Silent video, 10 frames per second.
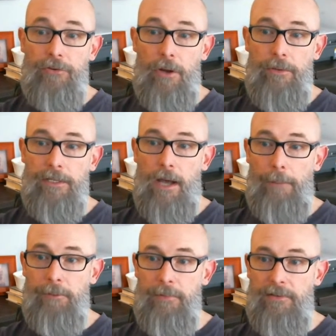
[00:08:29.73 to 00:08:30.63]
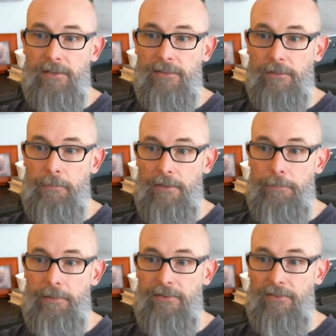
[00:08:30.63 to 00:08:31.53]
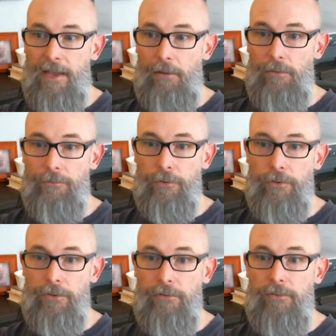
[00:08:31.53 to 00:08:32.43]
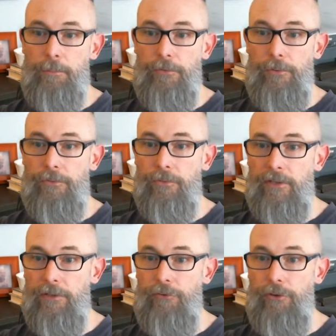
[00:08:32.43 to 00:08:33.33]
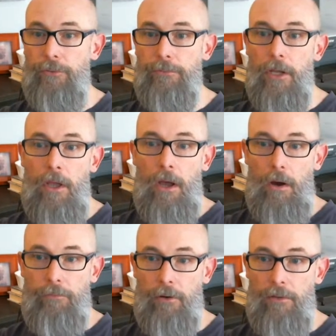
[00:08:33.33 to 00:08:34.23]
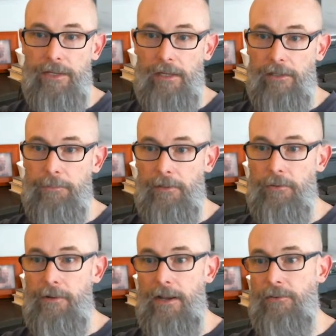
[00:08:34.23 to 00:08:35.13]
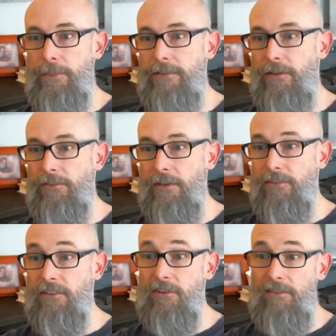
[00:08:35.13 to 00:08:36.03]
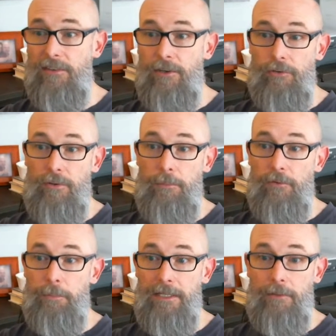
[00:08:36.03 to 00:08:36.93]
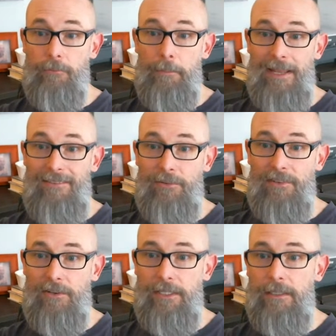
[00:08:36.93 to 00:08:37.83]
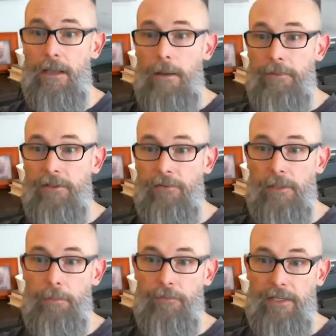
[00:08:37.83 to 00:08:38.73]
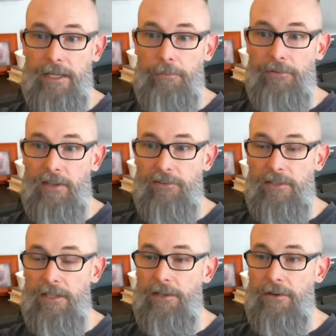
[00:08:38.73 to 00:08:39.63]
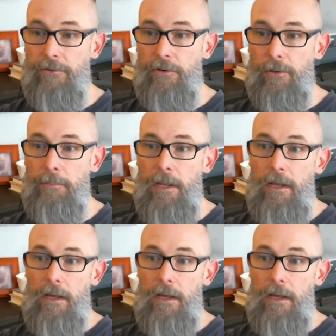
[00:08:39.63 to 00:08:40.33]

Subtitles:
showed an optimistic 6-month business outlook for goods producers in June. Overall, the unexpected rise in retail sales suggests that consumer spending remains resilient, potentially preventing a recession in the near term.